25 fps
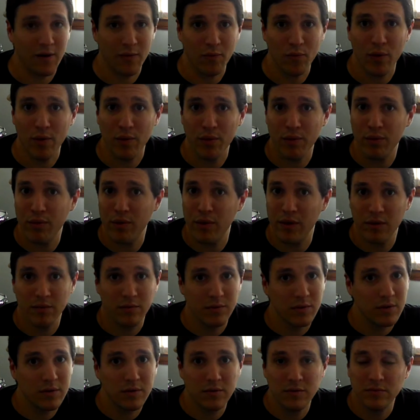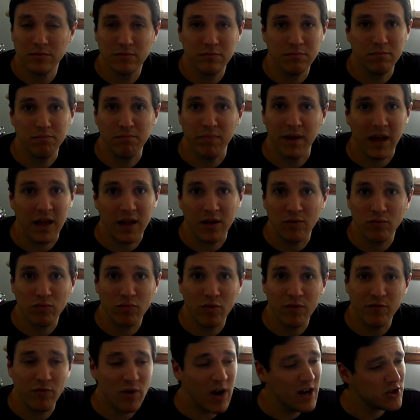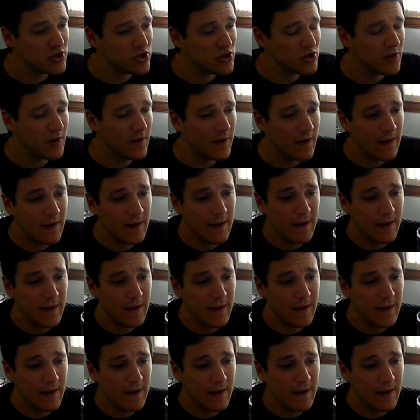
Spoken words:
with being refreshed.